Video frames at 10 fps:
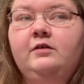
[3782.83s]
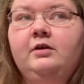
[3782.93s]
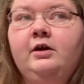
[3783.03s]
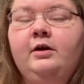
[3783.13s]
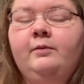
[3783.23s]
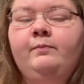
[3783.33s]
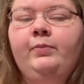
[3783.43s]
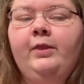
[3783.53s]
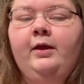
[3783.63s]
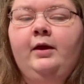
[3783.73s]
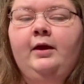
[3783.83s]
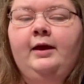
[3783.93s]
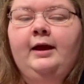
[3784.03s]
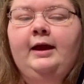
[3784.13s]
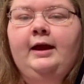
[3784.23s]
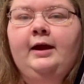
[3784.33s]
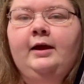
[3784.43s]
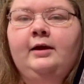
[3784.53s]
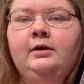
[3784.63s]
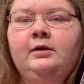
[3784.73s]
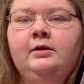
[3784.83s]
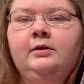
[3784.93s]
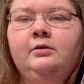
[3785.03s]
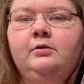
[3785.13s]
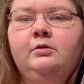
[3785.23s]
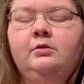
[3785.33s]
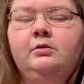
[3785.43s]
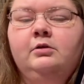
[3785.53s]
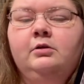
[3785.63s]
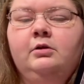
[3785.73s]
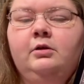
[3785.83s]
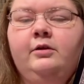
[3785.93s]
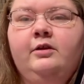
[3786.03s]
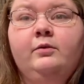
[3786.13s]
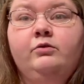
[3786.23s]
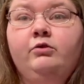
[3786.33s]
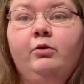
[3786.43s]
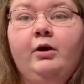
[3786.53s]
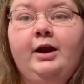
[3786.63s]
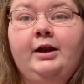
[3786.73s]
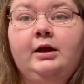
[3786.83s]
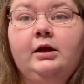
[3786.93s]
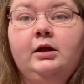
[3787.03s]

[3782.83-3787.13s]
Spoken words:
And there was no cryneck.